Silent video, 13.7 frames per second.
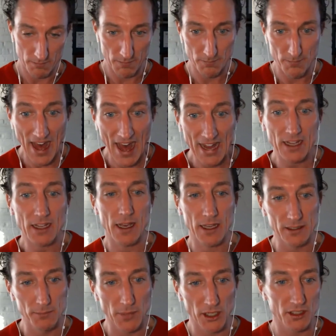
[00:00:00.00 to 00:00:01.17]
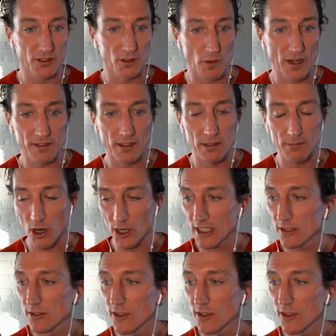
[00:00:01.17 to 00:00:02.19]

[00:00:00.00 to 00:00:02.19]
back as much as the rest of the market.